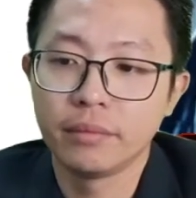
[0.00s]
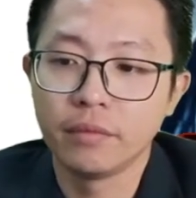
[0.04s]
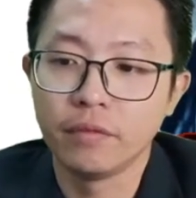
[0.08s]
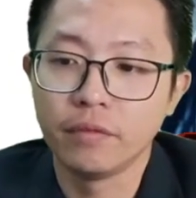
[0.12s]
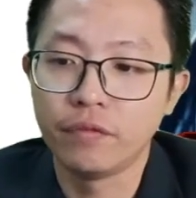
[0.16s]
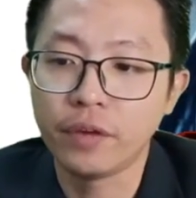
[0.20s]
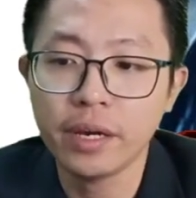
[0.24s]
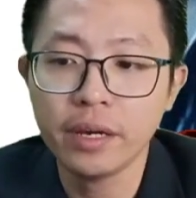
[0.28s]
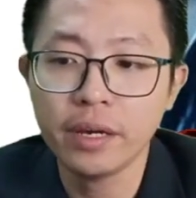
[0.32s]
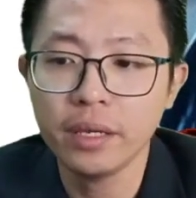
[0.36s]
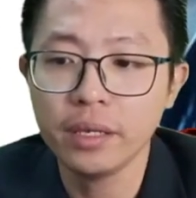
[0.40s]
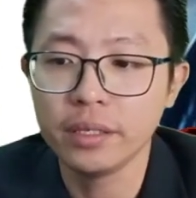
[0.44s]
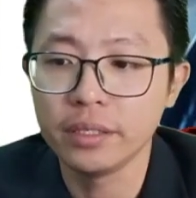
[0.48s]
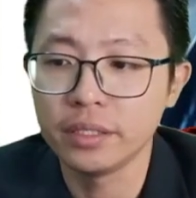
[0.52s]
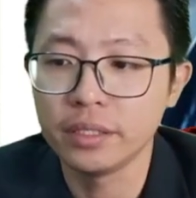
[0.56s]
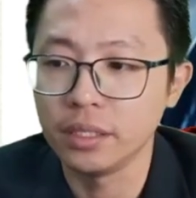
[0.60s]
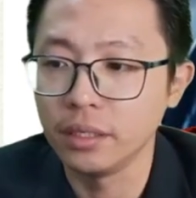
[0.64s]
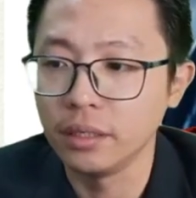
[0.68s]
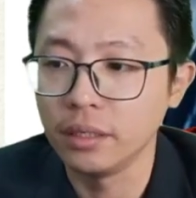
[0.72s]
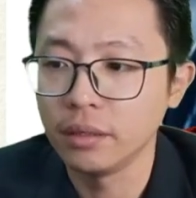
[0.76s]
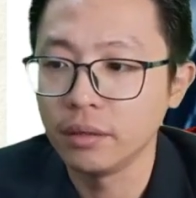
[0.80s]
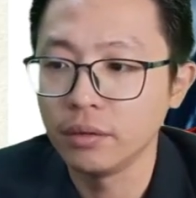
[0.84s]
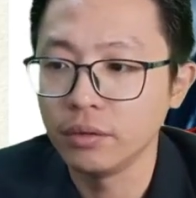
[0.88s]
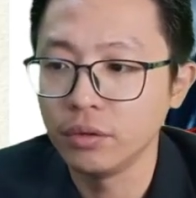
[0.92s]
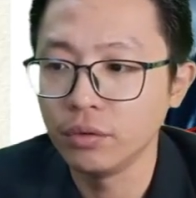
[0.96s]
Very
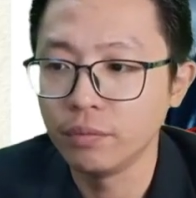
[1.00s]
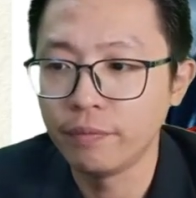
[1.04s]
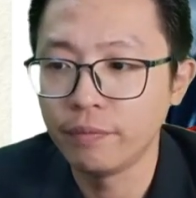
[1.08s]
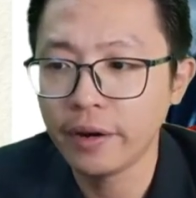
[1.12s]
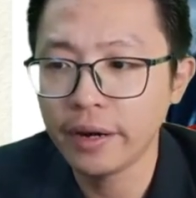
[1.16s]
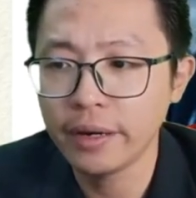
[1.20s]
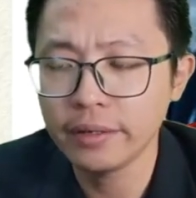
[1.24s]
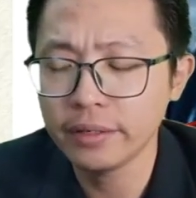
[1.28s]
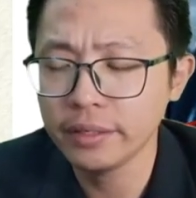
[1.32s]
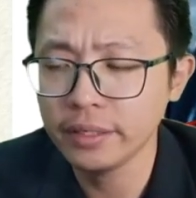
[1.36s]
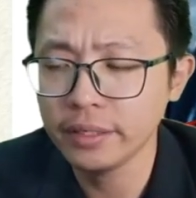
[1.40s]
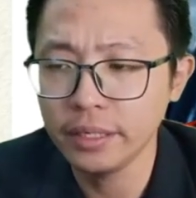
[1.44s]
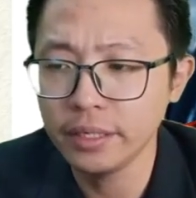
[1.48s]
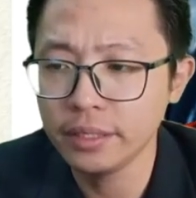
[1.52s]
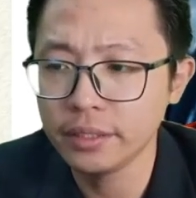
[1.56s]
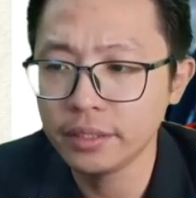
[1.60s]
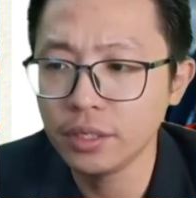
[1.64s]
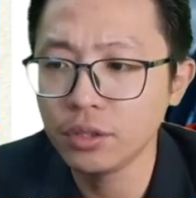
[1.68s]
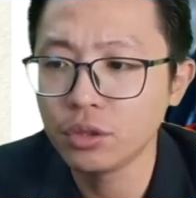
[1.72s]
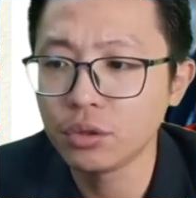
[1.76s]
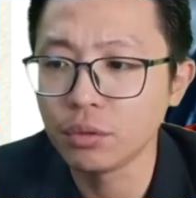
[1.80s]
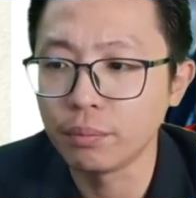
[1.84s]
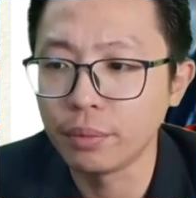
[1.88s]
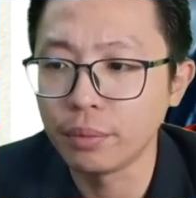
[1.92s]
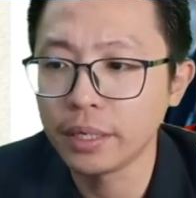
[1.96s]
easy. You're very easy
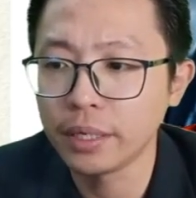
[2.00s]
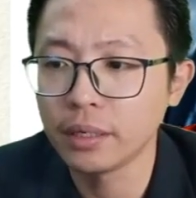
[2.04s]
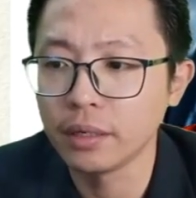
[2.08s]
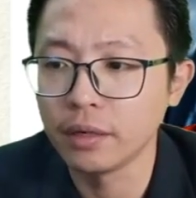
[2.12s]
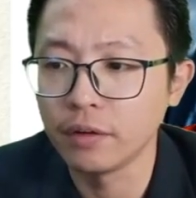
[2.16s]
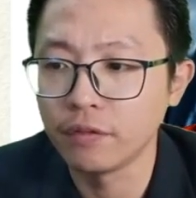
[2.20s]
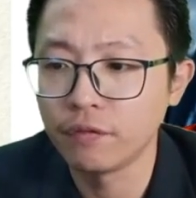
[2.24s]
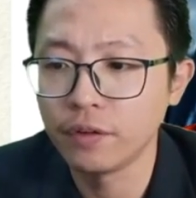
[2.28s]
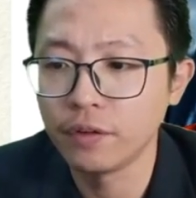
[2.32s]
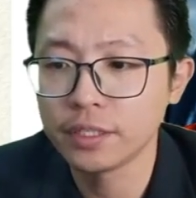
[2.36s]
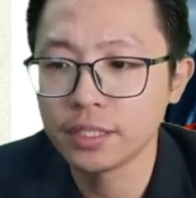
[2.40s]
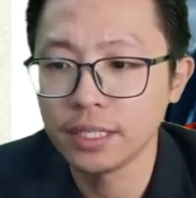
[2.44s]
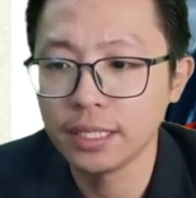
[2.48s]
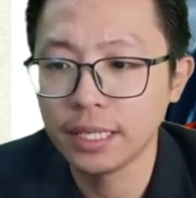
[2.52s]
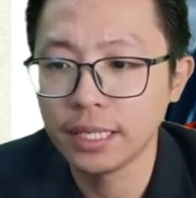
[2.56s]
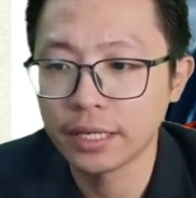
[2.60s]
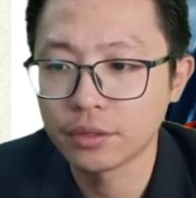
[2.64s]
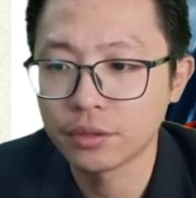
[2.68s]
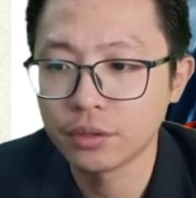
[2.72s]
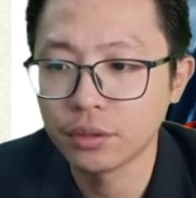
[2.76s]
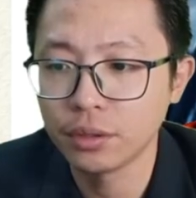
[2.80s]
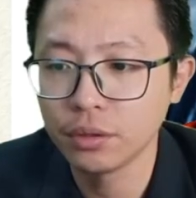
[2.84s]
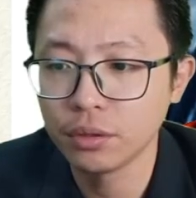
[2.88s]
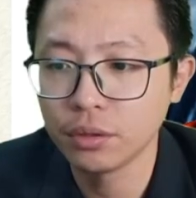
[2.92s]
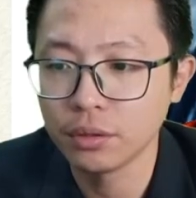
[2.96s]
to bring the first
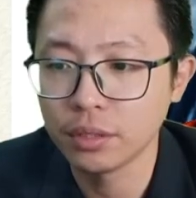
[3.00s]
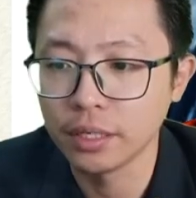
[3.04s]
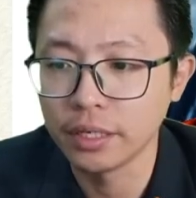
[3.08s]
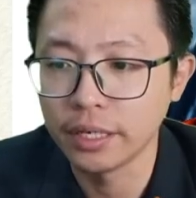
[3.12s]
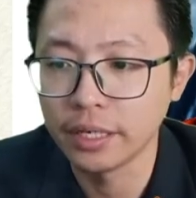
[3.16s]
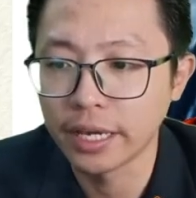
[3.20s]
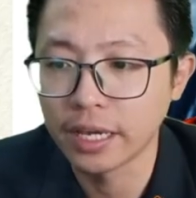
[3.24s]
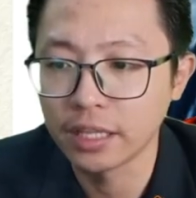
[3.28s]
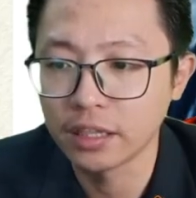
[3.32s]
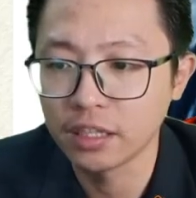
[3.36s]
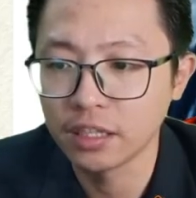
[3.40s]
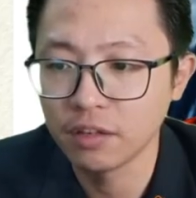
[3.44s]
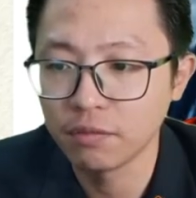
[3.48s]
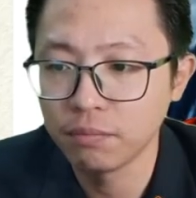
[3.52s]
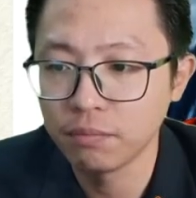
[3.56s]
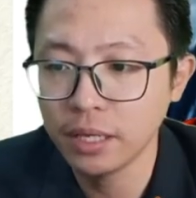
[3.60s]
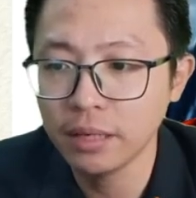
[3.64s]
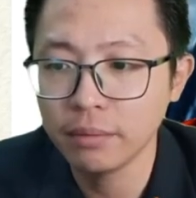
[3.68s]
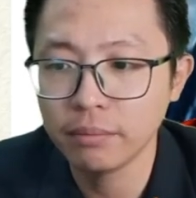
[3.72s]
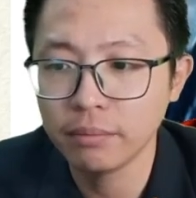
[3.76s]
electron to the negative plate